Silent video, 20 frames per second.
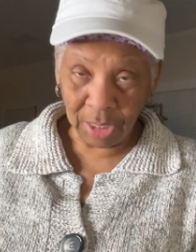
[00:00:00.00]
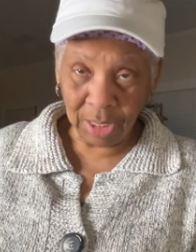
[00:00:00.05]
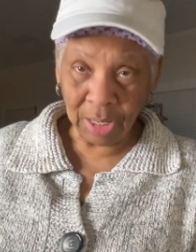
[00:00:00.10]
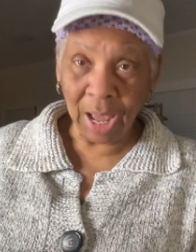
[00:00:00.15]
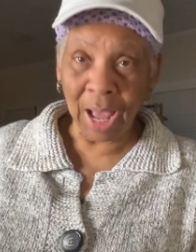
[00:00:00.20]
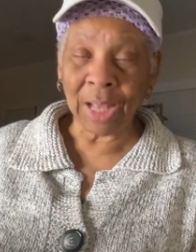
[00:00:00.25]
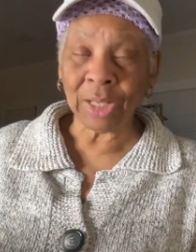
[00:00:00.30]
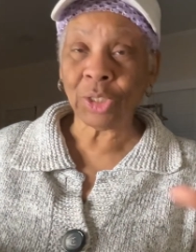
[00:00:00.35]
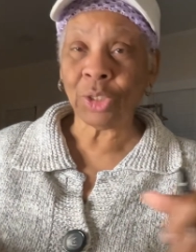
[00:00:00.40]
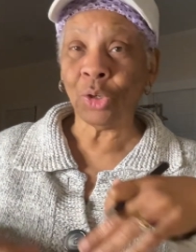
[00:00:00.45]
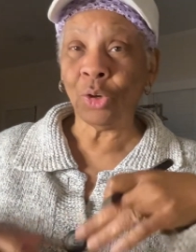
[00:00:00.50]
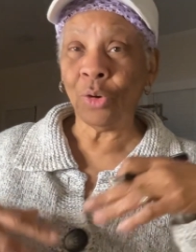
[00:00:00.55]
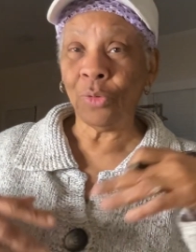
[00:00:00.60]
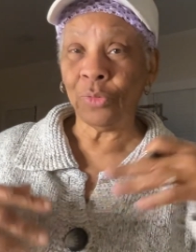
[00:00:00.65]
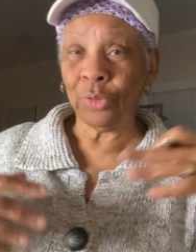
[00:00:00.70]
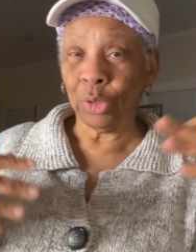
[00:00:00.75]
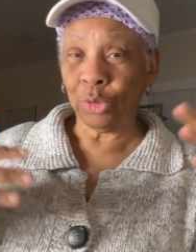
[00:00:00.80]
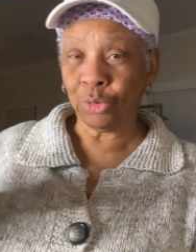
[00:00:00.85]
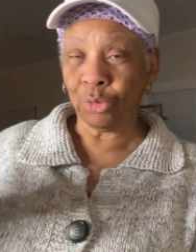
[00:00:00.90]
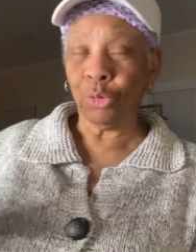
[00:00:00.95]
I
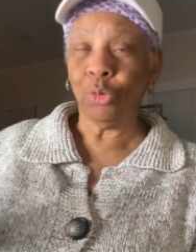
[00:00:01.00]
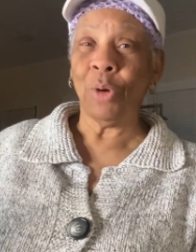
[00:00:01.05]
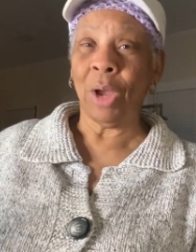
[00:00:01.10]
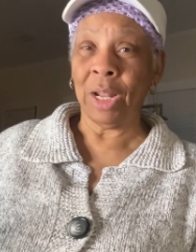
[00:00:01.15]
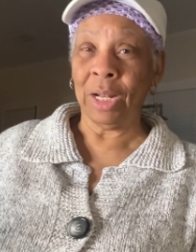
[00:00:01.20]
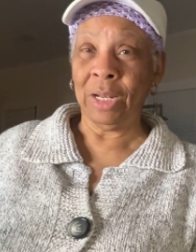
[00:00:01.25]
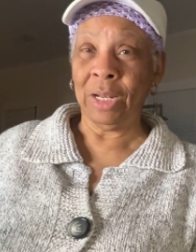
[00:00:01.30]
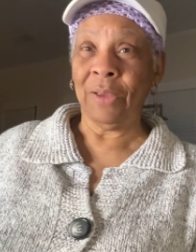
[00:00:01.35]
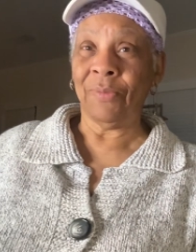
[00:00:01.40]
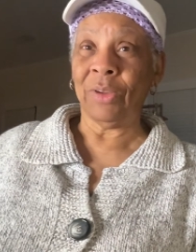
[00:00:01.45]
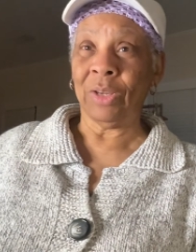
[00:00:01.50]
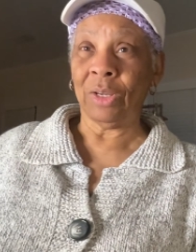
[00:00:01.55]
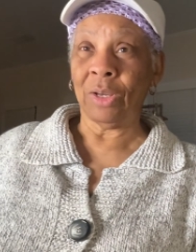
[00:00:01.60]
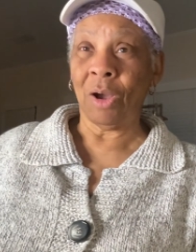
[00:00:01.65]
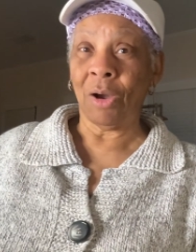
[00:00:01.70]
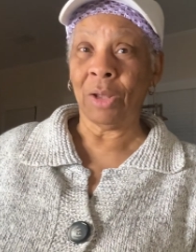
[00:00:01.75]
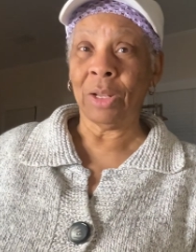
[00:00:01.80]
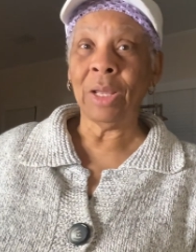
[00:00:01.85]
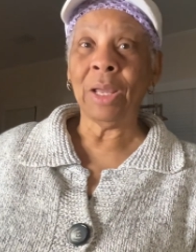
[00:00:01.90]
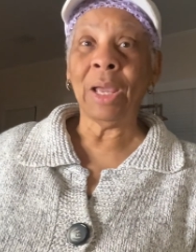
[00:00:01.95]
serve the true and living
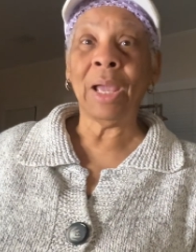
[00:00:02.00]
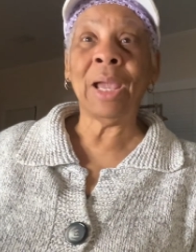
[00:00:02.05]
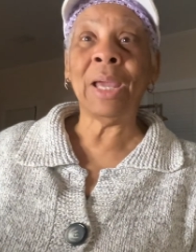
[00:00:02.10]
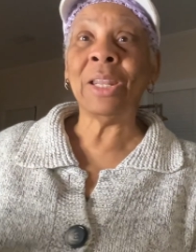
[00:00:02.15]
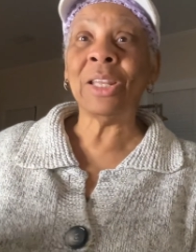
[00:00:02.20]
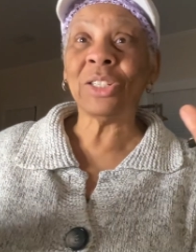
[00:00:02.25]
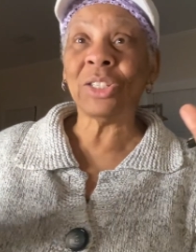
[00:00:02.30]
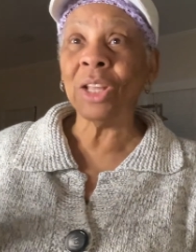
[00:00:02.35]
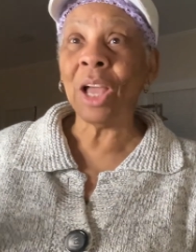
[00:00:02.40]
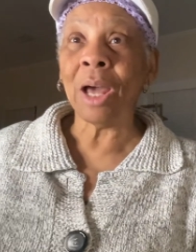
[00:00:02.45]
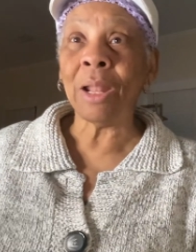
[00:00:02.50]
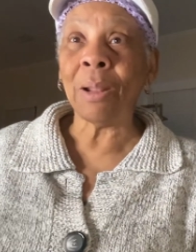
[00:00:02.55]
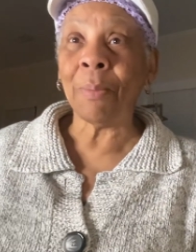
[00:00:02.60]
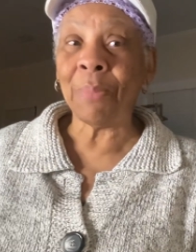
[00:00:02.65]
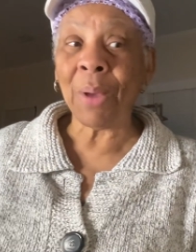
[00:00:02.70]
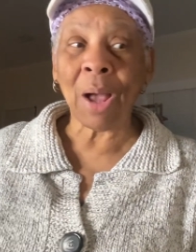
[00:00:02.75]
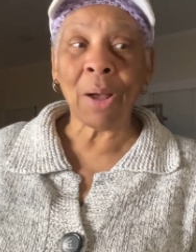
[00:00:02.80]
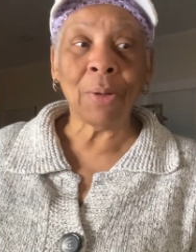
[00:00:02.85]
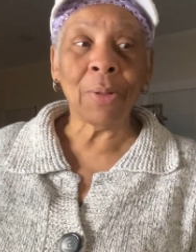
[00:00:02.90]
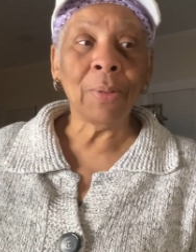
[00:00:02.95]
God. And it's not
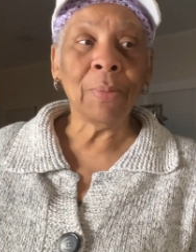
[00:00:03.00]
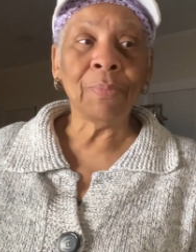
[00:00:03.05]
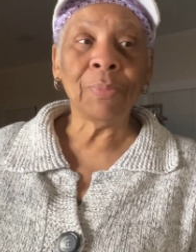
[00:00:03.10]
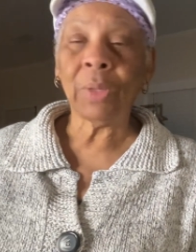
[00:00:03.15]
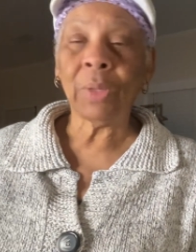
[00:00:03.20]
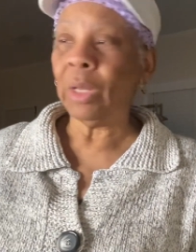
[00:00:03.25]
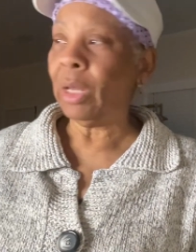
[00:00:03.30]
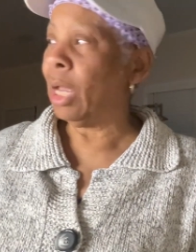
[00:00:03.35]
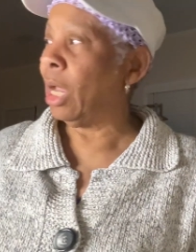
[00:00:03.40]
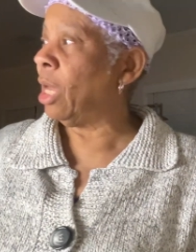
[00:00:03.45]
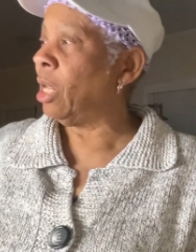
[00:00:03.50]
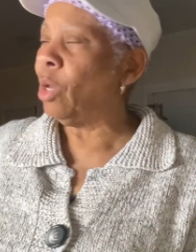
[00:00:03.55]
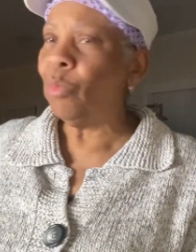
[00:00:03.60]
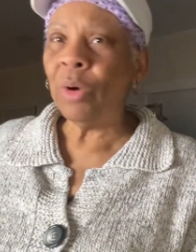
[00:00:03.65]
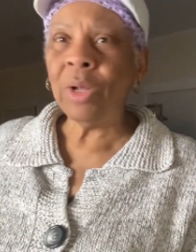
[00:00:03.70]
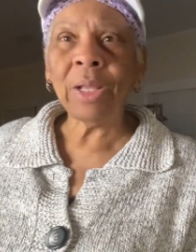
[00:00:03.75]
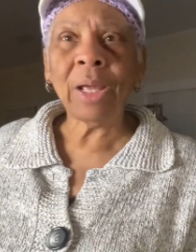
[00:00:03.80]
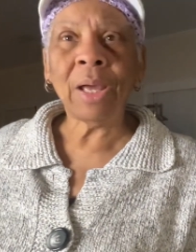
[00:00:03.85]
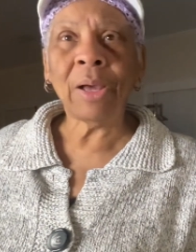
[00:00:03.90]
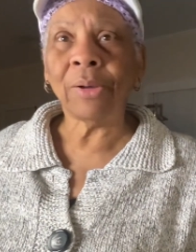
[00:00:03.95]
about
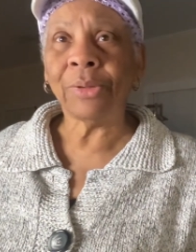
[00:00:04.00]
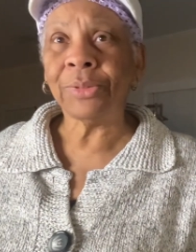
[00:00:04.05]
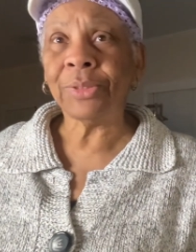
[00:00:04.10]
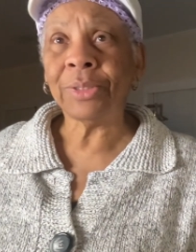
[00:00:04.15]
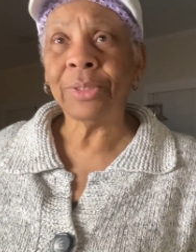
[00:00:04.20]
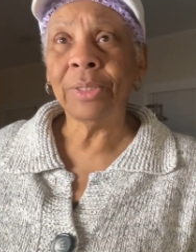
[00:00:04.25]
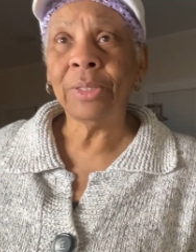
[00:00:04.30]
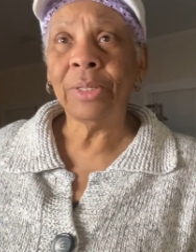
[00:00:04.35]
anyone else.